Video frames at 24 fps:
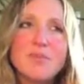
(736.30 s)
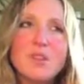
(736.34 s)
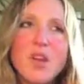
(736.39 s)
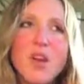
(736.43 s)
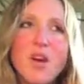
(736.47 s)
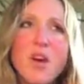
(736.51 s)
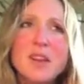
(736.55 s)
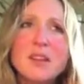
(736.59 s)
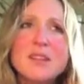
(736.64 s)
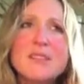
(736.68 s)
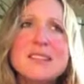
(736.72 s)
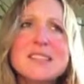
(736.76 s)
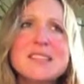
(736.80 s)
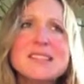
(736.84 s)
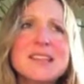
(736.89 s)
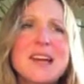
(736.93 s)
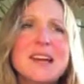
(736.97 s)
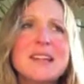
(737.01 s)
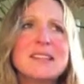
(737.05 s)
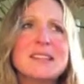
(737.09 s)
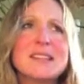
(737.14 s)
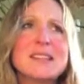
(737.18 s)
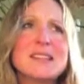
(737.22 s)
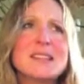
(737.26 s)
all of a
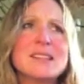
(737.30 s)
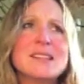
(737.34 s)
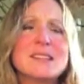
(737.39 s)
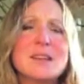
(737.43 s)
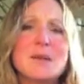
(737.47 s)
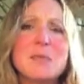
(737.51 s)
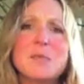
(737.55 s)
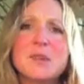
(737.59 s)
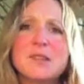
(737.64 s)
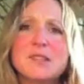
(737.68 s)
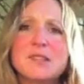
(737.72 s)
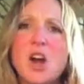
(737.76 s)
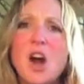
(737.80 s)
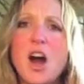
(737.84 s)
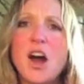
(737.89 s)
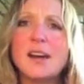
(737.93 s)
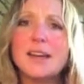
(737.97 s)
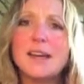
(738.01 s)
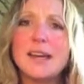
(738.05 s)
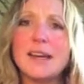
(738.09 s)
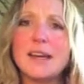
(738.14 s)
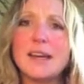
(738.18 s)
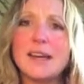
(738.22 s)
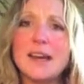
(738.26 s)
sudden someone
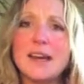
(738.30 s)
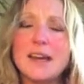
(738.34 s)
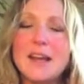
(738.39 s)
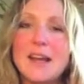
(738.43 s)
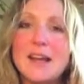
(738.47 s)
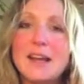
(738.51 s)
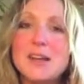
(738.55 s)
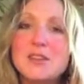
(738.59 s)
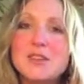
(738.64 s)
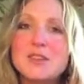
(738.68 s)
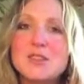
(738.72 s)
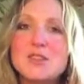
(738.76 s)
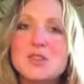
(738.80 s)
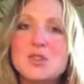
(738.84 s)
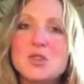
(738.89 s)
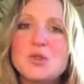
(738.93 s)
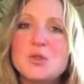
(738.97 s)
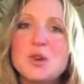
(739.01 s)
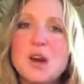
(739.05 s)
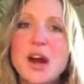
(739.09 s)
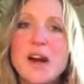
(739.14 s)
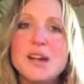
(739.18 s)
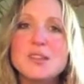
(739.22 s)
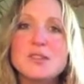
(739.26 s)
talking, and I hear these two
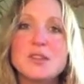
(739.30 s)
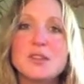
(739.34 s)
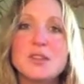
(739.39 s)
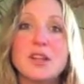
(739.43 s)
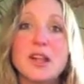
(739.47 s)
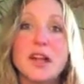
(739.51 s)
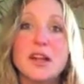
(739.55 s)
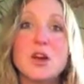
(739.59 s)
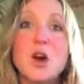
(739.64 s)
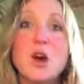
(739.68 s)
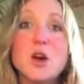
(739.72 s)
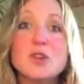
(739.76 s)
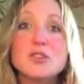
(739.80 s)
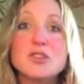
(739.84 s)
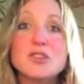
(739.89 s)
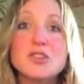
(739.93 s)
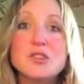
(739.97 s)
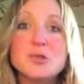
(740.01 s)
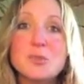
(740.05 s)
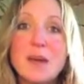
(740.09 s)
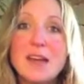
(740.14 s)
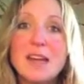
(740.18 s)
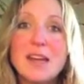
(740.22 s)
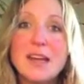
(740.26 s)
guides, and I'm like, oh,
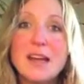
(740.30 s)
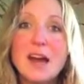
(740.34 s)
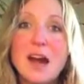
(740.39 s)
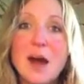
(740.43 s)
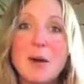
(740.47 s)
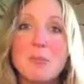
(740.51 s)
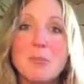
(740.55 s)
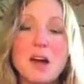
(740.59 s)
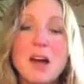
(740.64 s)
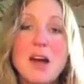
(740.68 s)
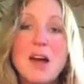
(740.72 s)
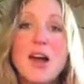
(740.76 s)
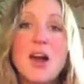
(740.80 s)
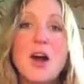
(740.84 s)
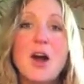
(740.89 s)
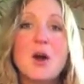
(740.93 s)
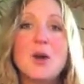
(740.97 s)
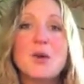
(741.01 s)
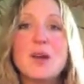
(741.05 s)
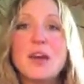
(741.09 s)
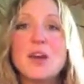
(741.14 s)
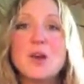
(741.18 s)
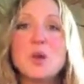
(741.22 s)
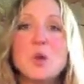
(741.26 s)
she's waking up.
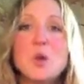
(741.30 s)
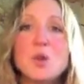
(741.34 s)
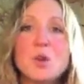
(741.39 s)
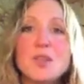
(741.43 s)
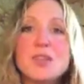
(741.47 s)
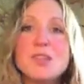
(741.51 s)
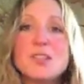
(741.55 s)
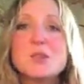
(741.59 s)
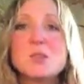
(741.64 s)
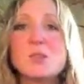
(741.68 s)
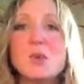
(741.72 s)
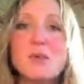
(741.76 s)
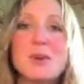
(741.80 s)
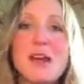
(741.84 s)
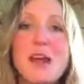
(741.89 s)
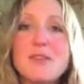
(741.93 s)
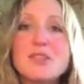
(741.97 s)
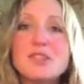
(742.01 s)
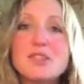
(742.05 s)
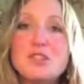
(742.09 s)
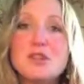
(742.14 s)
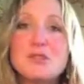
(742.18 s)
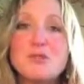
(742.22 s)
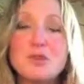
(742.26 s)
Okay, cool, this is what we
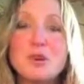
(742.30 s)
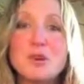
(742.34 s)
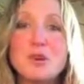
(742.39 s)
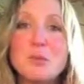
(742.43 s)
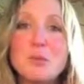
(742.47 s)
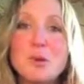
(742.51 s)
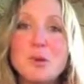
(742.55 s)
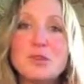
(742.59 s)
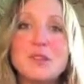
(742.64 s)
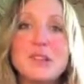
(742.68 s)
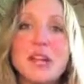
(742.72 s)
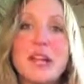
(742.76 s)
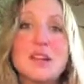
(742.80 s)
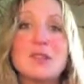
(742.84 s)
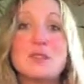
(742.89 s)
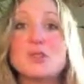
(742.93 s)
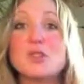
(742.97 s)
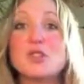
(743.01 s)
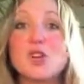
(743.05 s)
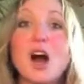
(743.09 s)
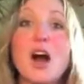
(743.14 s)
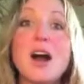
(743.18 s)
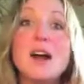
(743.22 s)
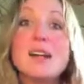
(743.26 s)
have to do for her birthday. And they're
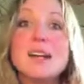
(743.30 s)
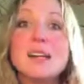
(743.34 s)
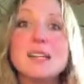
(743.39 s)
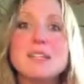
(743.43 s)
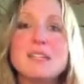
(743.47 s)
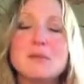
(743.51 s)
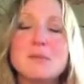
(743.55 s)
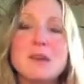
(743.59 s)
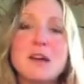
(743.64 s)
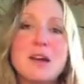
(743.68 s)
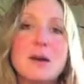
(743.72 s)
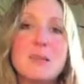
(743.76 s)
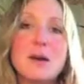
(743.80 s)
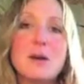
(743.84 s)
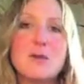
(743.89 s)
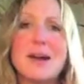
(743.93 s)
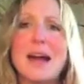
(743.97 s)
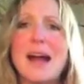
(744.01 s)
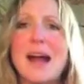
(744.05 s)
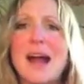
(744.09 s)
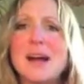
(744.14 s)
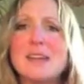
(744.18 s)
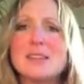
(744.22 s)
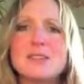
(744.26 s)
talking to me about
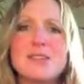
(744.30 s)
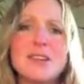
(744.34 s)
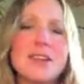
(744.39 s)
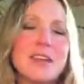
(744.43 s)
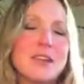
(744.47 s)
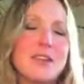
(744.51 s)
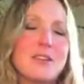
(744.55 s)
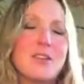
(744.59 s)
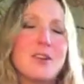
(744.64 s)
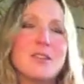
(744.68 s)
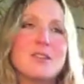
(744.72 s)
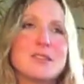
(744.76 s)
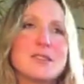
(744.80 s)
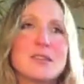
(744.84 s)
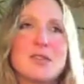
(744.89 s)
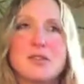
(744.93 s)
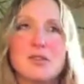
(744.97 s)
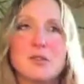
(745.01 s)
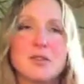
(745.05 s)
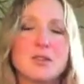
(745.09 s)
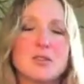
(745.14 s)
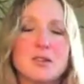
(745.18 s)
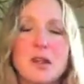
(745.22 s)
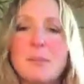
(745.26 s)
activating and all this
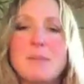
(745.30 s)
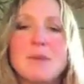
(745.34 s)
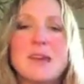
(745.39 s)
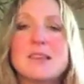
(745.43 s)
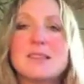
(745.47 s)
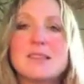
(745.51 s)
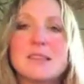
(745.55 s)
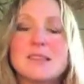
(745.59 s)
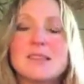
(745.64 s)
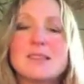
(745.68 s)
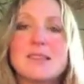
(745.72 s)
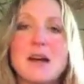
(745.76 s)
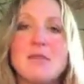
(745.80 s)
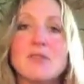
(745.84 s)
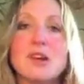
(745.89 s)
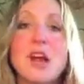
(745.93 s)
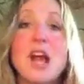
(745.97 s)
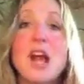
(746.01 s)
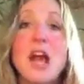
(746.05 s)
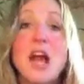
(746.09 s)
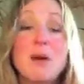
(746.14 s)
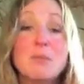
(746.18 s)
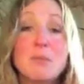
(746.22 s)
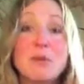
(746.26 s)
other amazing stuff.
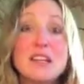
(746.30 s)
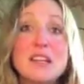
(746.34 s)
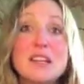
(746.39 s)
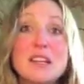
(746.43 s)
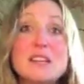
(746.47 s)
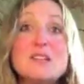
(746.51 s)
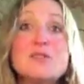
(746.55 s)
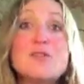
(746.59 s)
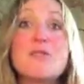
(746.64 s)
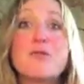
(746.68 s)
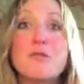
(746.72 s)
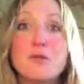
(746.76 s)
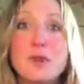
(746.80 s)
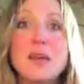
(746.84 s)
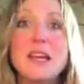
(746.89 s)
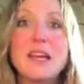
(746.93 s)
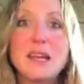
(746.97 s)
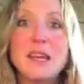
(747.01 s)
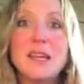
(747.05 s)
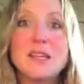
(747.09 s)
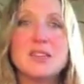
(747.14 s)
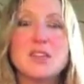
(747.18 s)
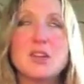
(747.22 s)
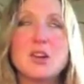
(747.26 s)
But it is
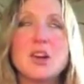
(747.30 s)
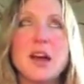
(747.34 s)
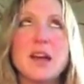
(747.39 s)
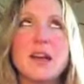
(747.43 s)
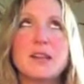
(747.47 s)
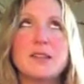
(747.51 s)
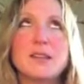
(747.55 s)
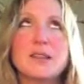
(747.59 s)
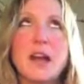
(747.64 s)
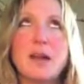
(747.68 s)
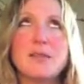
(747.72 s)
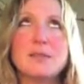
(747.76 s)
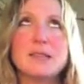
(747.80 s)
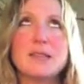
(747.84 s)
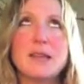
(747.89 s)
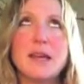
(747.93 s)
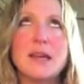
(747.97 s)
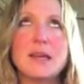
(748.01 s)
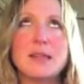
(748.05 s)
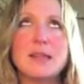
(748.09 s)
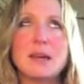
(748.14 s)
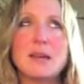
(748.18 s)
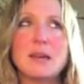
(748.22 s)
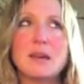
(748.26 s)
freaky because I was
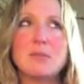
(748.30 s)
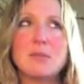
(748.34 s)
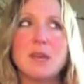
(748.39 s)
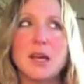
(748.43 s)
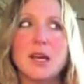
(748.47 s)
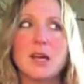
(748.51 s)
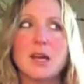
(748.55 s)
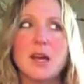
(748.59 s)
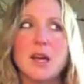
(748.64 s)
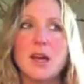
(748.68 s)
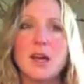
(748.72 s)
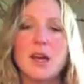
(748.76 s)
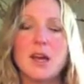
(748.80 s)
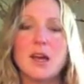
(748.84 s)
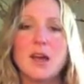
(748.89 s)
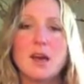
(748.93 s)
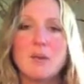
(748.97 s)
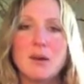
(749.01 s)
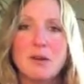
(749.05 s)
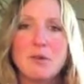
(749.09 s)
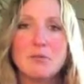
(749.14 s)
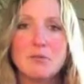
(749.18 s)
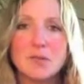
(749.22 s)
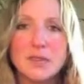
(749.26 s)
laying there and I'm like, am
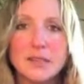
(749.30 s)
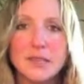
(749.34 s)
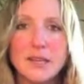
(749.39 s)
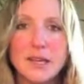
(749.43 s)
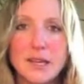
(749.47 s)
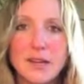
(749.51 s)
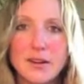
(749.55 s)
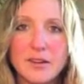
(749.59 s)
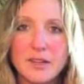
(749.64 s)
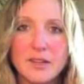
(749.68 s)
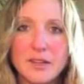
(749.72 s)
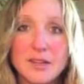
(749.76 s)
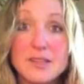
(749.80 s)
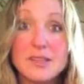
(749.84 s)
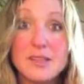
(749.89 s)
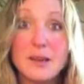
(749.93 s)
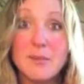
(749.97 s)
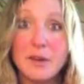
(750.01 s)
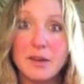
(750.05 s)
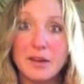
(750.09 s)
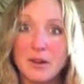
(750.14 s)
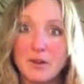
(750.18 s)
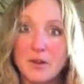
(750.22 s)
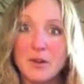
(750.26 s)
I really hearing this?
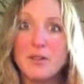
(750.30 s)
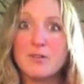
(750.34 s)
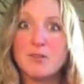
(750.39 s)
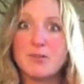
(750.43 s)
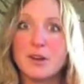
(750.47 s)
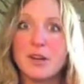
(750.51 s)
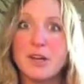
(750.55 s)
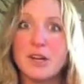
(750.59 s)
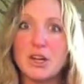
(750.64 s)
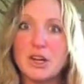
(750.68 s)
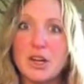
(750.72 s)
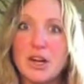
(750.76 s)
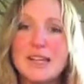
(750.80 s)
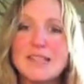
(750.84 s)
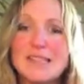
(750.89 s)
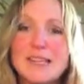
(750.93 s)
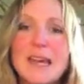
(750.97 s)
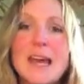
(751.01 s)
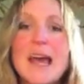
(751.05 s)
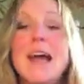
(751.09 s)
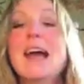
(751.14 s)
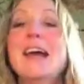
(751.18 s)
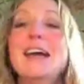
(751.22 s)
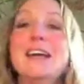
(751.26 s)
Am I going freaking
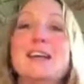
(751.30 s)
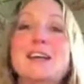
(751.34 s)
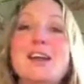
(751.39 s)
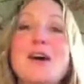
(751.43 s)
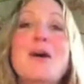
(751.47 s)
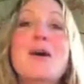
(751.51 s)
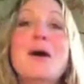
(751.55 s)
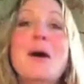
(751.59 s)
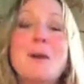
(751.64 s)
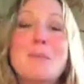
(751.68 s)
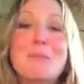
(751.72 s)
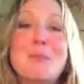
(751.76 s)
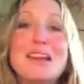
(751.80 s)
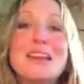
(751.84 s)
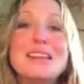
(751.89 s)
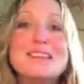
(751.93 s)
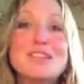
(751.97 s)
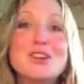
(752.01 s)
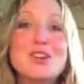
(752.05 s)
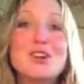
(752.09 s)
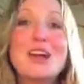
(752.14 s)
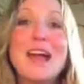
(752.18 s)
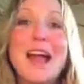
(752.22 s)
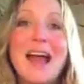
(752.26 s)
crazy? But
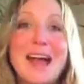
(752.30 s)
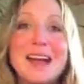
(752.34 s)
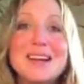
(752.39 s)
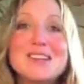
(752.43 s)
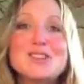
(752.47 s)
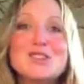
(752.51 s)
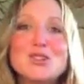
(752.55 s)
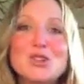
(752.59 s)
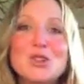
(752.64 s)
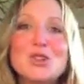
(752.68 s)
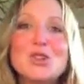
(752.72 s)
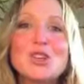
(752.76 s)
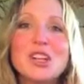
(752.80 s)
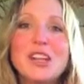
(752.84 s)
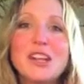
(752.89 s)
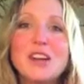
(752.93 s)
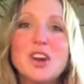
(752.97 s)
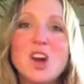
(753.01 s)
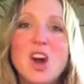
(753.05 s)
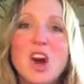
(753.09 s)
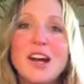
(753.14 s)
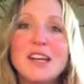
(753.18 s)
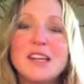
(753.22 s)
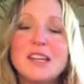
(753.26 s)
it's your external
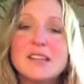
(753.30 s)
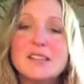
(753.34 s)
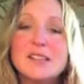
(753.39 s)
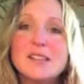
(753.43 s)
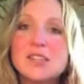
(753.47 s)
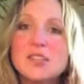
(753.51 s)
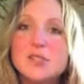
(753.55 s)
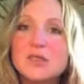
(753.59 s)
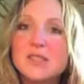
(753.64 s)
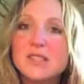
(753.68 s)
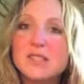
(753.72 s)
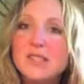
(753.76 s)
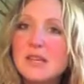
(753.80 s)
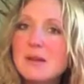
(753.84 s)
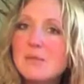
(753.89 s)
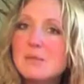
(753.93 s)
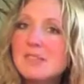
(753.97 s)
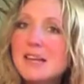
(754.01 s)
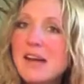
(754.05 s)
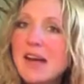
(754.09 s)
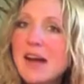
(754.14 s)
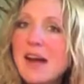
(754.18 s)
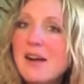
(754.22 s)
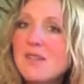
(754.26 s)
clairaudience. You seem
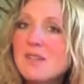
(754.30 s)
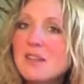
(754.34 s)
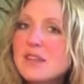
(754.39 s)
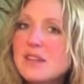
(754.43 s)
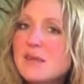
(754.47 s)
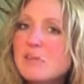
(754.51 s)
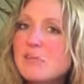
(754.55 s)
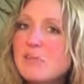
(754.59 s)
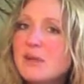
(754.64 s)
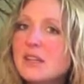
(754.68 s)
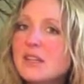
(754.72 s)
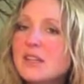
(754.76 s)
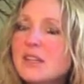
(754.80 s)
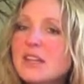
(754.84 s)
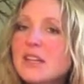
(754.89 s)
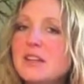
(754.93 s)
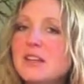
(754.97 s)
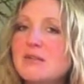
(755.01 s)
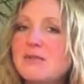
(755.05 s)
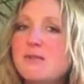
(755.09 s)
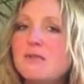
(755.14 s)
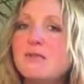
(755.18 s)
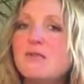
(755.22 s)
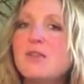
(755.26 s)
to have the ability
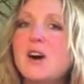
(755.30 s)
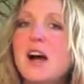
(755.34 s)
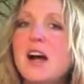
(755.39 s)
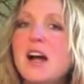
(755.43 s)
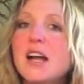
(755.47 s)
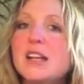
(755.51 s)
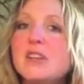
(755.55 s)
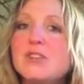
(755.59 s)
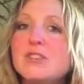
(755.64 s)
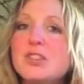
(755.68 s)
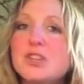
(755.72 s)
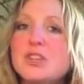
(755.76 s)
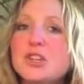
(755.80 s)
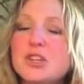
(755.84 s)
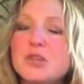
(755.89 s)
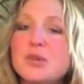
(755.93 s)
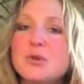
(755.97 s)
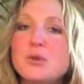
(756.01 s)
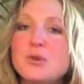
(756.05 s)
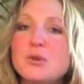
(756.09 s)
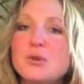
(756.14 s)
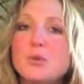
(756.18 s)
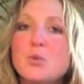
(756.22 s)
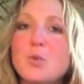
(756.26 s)
to fine
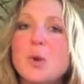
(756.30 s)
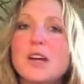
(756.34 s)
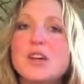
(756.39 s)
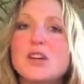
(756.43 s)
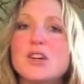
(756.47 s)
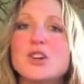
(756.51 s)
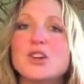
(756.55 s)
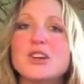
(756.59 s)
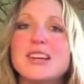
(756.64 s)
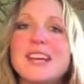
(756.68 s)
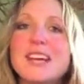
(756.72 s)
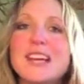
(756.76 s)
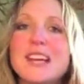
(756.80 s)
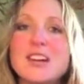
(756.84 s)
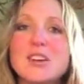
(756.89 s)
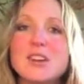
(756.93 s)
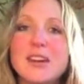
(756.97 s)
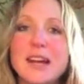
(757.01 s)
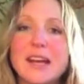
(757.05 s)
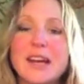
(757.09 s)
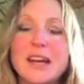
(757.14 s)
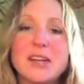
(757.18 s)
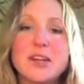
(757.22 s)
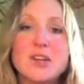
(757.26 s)
tune what you're
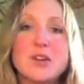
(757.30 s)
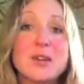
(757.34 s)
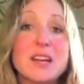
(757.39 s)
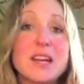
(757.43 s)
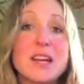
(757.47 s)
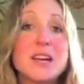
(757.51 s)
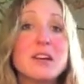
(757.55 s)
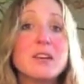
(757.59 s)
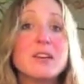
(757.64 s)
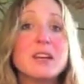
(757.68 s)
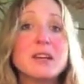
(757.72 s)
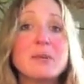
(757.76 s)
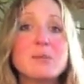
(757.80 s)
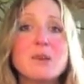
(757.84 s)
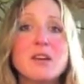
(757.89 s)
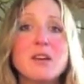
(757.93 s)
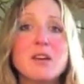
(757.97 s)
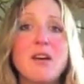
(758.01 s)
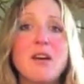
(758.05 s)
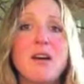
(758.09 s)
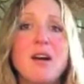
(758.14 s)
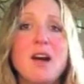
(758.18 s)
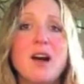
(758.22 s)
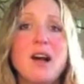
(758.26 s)
hearing, and you're hearing
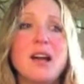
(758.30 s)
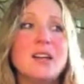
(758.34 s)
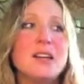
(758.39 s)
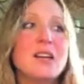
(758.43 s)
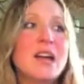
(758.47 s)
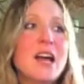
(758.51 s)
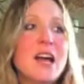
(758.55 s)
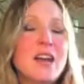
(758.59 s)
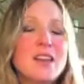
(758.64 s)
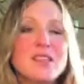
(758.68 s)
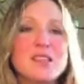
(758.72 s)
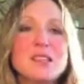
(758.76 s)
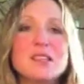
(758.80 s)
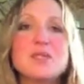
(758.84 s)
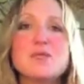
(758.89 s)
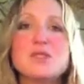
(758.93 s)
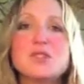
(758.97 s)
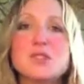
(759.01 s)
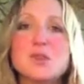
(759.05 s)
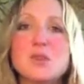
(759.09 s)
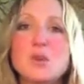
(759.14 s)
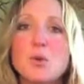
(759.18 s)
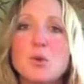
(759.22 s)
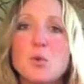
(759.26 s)
beyond this
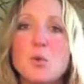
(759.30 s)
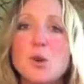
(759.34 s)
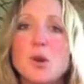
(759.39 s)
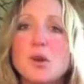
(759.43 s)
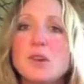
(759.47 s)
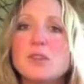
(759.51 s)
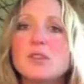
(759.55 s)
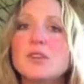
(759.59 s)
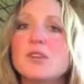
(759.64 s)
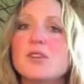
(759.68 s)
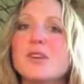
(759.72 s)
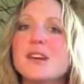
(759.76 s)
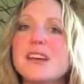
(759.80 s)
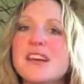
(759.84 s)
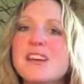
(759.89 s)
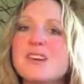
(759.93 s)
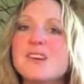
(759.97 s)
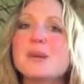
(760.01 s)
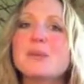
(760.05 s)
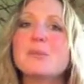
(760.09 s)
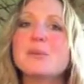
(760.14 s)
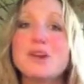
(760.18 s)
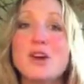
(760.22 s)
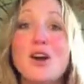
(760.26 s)
physical world. You're
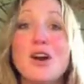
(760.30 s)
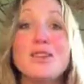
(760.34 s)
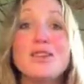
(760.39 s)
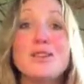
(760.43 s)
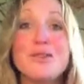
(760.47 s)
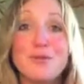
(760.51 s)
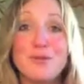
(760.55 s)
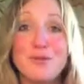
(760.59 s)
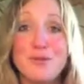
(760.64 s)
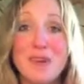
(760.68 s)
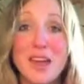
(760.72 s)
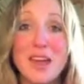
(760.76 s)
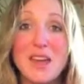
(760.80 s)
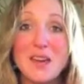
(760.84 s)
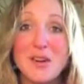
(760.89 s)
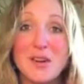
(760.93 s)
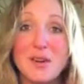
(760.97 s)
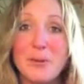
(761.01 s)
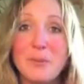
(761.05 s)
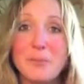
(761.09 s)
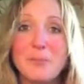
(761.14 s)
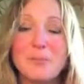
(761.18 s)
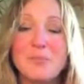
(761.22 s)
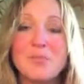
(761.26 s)
hearing beyond the
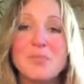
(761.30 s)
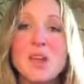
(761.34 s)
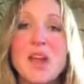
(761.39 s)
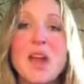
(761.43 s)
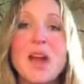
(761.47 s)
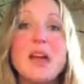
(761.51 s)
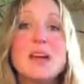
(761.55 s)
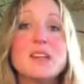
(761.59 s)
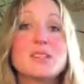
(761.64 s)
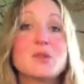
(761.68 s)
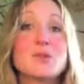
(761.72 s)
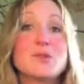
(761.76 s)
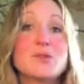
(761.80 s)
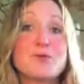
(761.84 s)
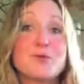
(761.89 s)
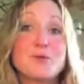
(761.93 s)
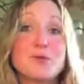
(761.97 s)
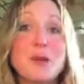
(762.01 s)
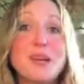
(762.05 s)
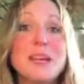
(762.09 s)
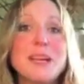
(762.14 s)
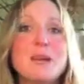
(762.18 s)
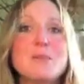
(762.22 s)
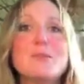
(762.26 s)
veil. So it's
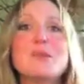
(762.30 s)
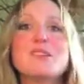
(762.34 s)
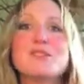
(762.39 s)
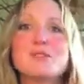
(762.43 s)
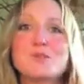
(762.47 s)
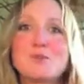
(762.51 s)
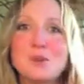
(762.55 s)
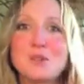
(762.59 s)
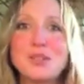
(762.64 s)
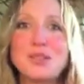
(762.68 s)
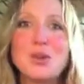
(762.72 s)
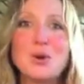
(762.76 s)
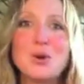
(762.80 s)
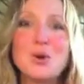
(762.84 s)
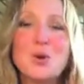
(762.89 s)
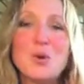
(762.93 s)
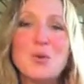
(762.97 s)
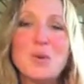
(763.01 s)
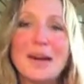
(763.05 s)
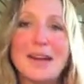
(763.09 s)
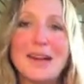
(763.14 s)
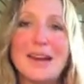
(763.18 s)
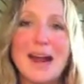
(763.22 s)
freaky, but it's really cool when it